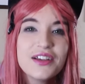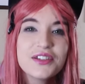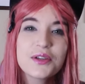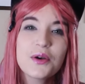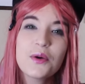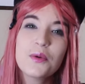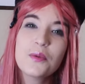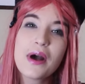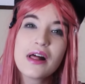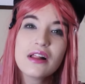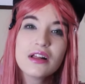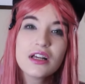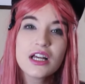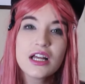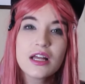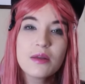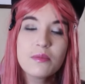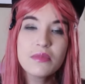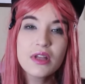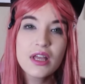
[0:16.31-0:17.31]
So
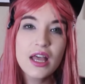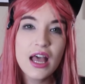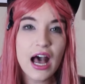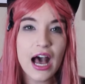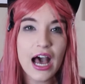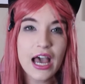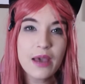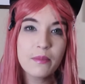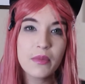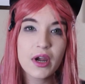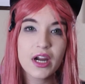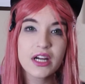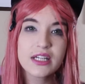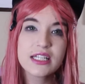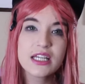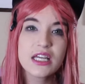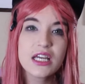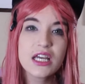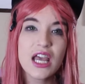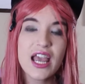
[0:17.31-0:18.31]
welcome, I'm
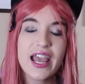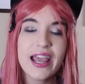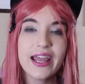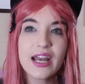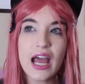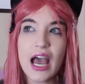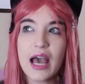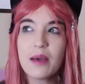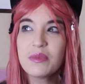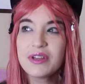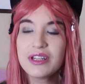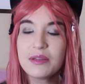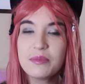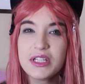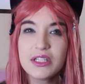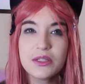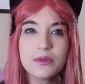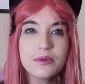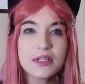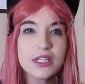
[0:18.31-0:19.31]
Marta, and I'm gonna
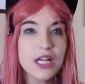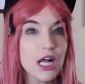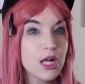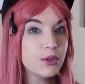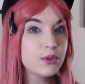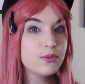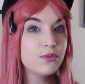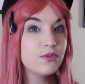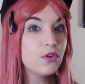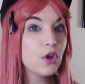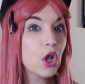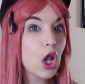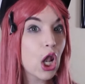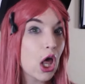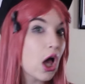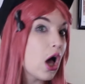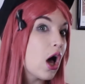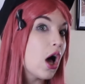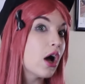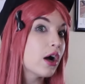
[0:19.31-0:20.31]
be doing a
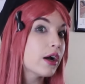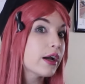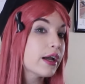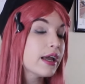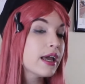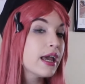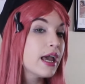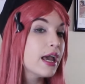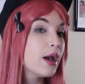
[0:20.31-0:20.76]
vlog.